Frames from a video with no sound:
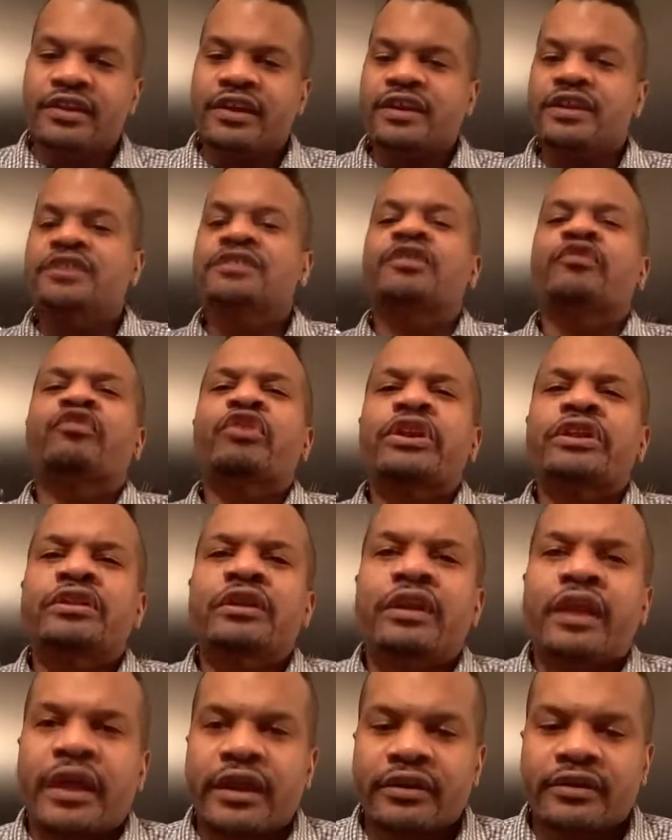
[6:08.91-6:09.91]
He said, read the
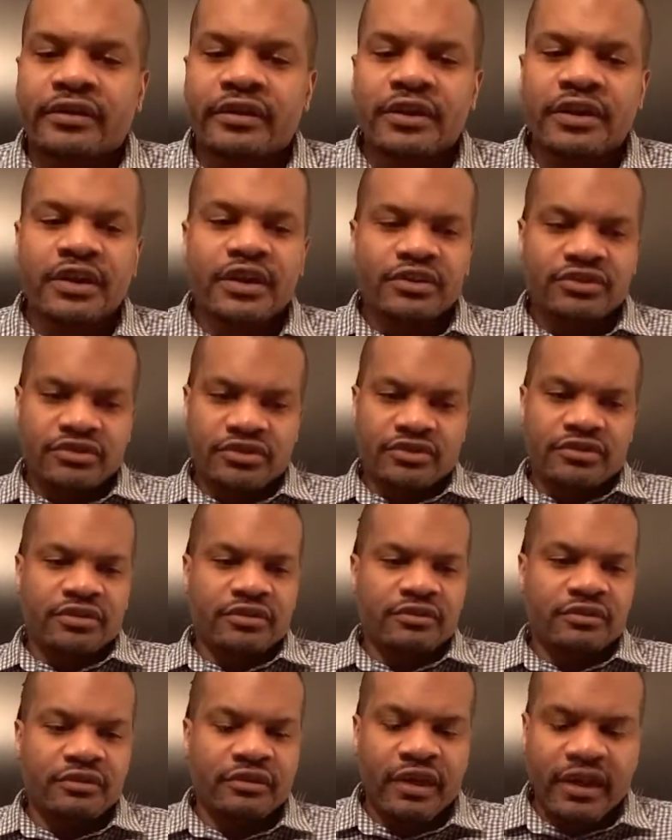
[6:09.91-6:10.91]
letter. She took the
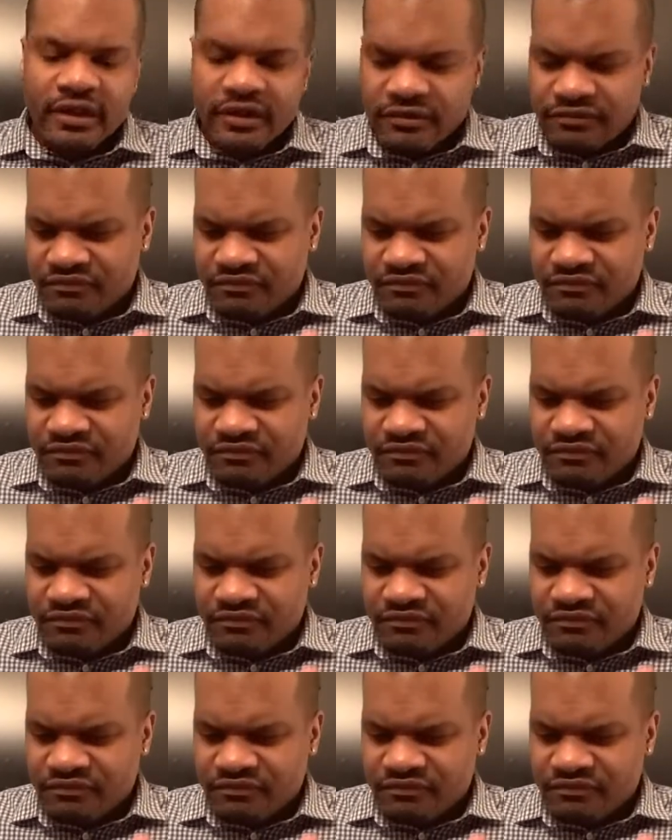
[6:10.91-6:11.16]
letter.